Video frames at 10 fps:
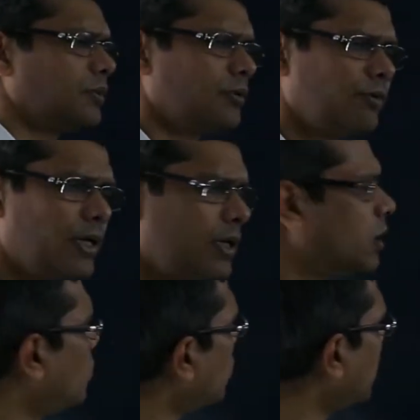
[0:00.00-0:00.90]
were
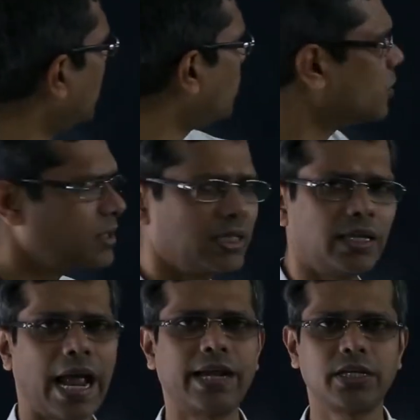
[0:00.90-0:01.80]
talking about, say,
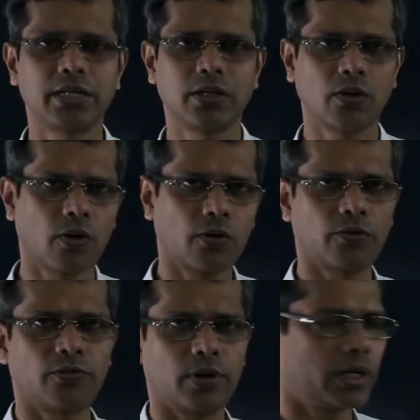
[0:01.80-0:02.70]
the addition
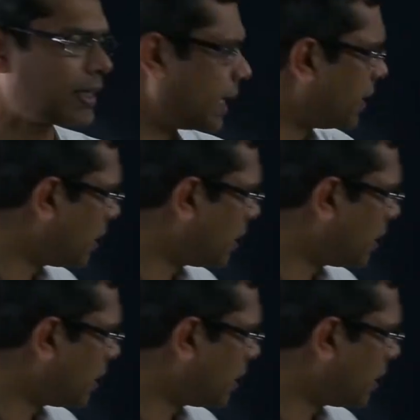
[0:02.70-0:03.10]
of 10